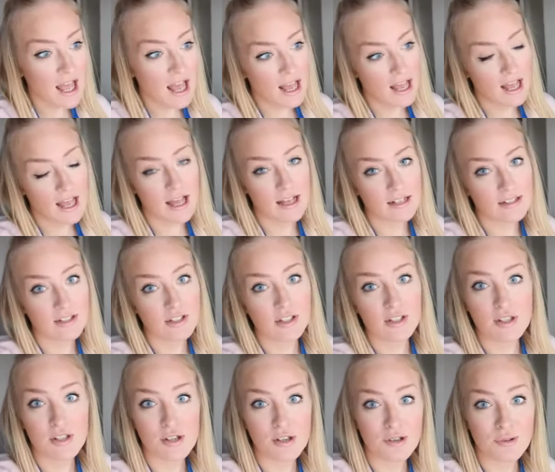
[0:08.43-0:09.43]
and
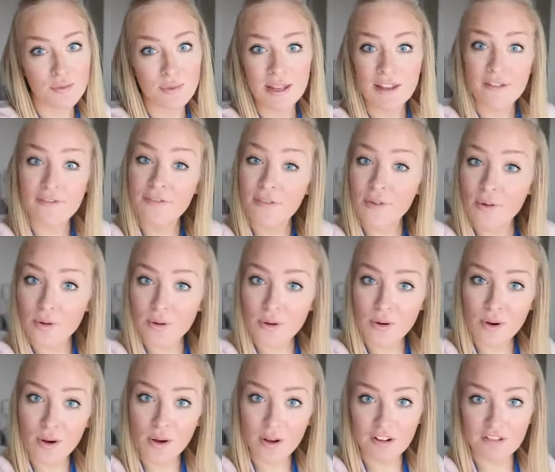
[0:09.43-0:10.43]
to week
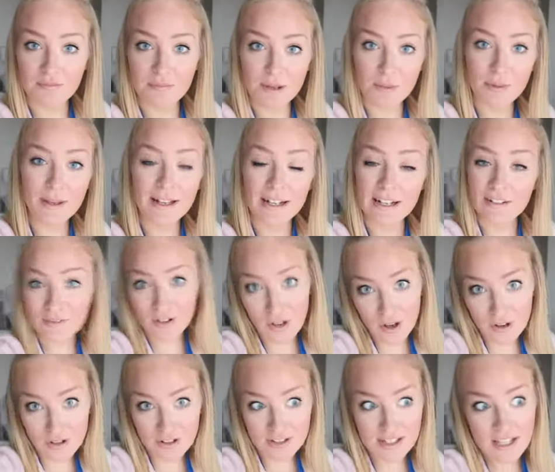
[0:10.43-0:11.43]
4 of my weekly
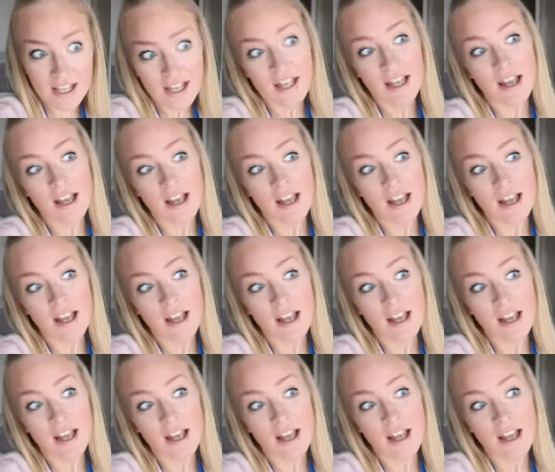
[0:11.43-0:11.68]
vlogs.